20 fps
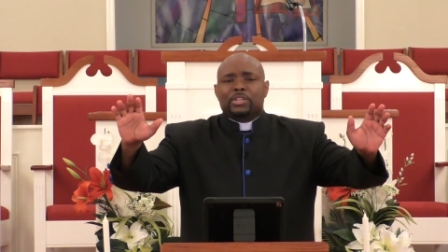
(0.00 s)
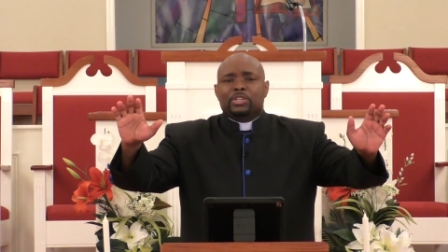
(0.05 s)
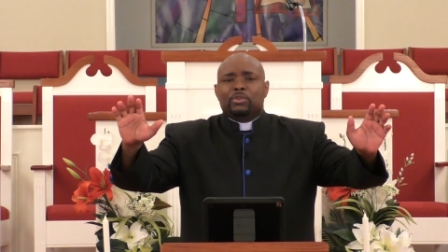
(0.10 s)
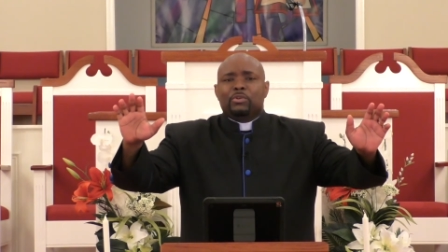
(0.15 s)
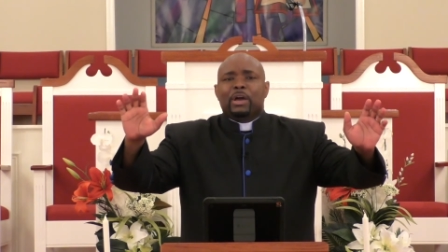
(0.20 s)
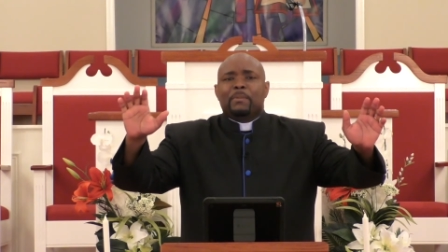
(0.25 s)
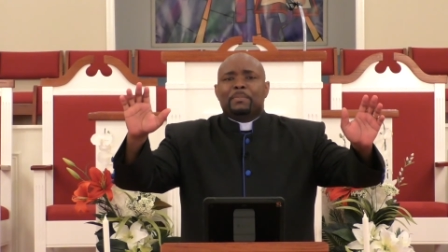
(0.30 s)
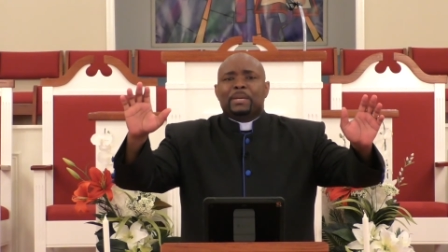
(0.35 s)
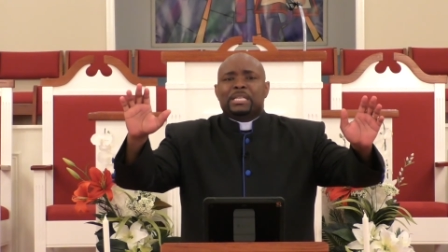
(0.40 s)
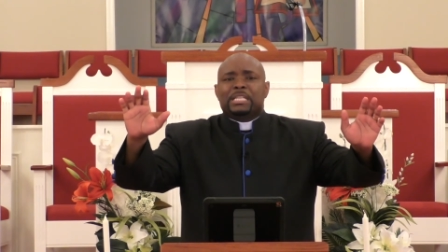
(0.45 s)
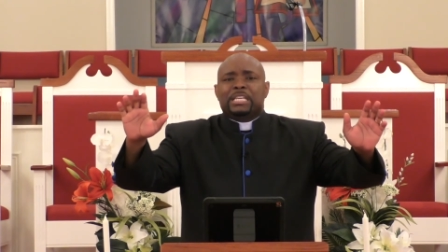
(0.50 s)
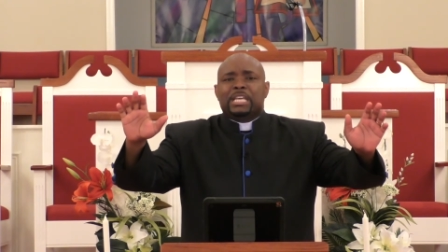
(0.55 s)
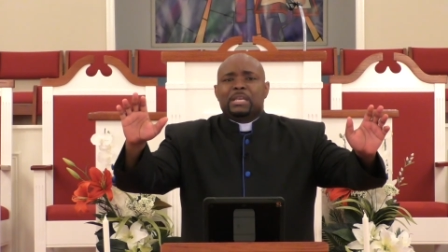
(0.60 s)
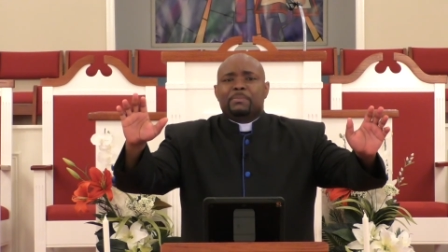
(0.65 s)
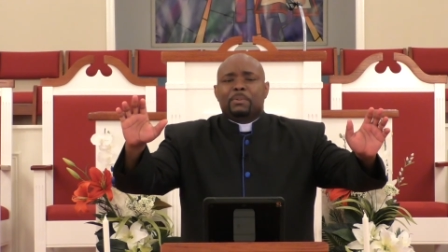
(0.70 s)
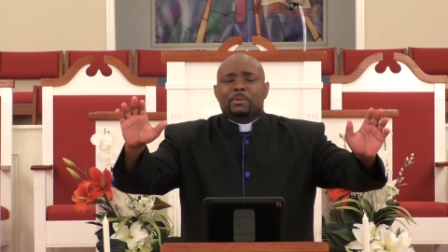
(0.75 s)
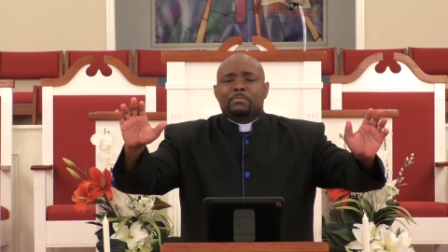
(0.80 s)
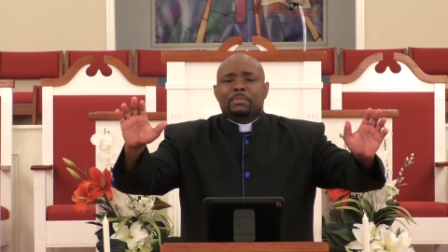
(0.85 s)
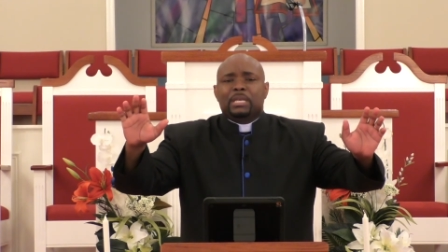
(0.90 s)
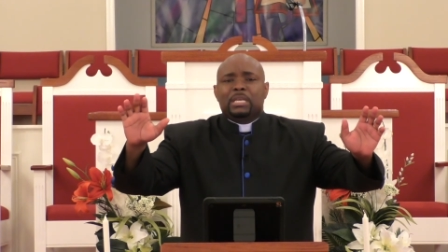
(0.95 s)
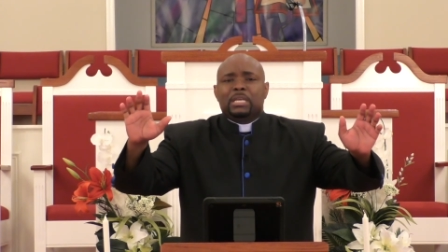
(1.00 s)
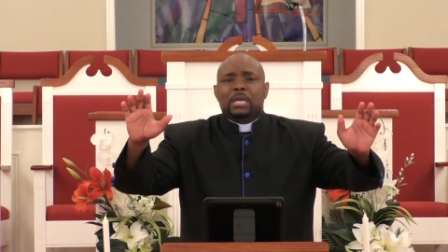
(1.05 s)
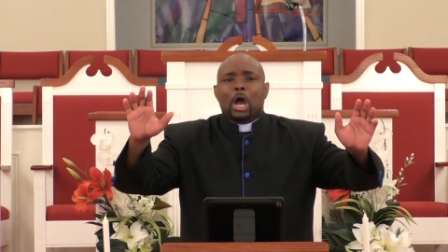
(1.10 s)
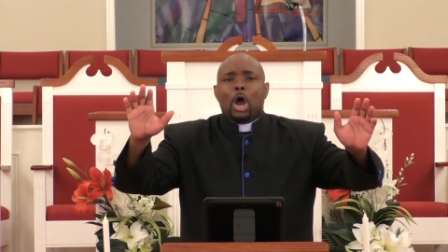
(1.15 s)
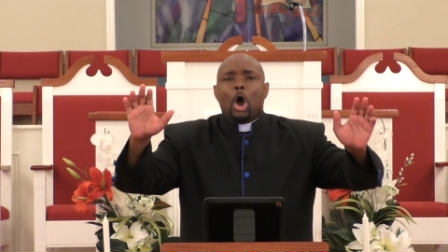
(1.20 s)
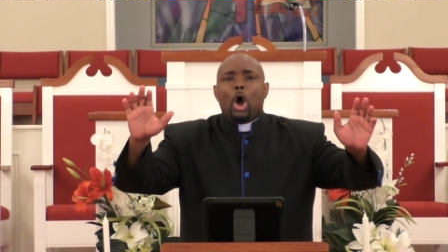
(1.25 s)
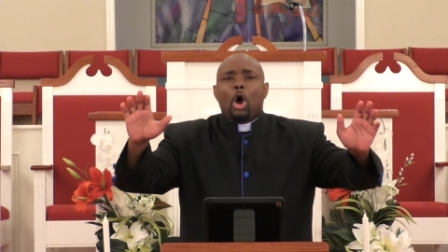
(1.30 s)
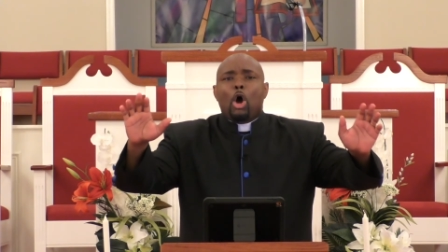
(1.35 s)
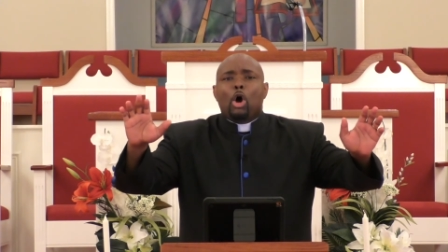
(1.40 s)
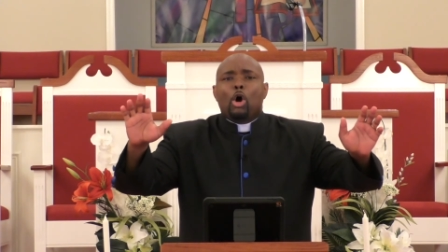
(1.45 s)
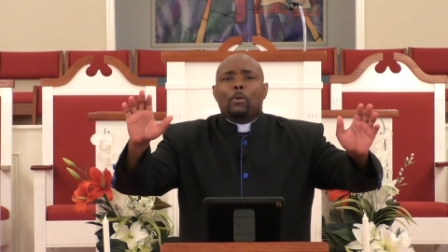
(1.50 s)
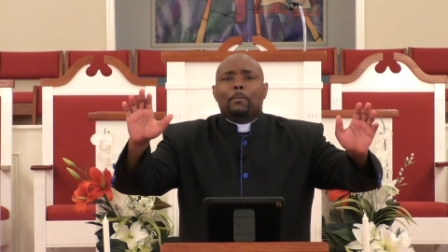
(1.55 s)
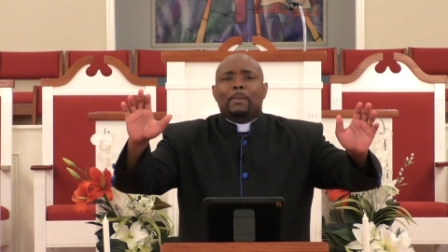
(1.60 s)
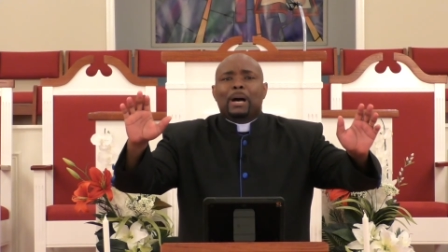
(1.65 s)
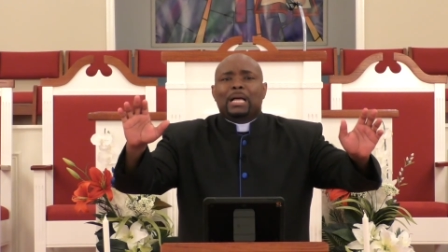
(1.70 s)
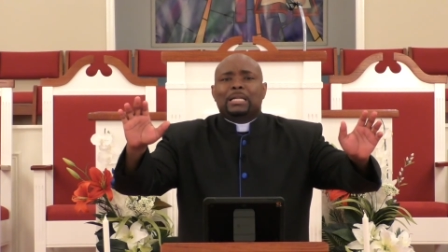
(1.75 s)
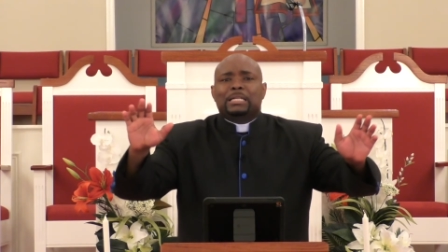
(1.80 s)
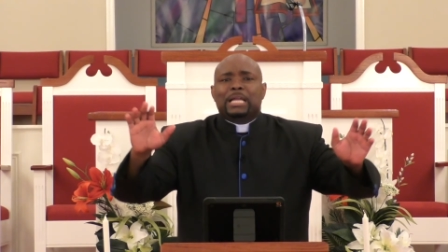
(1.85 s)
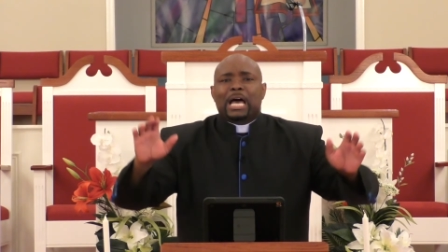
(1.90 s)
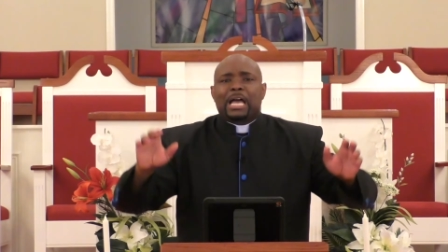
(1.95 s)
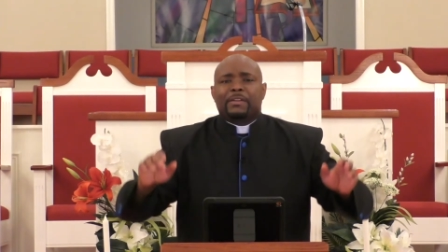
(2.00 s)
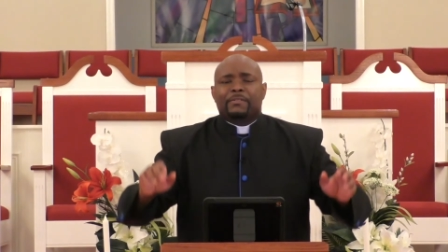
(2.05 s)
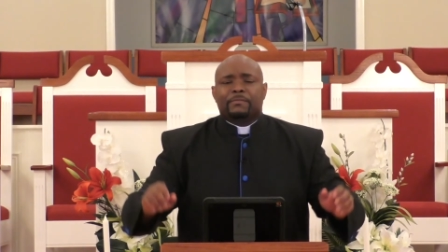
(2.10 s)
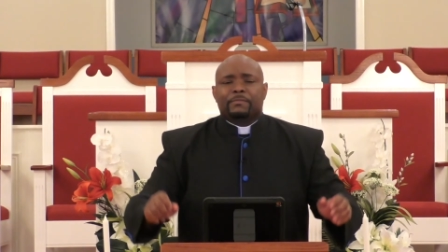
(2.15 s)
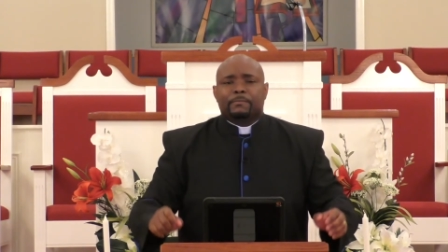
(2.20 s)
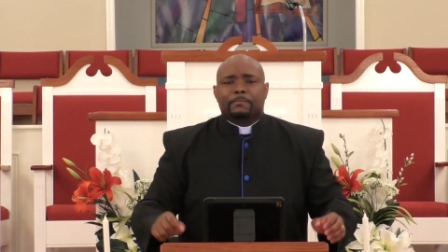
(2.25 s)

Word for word: you have been keeping me all my life.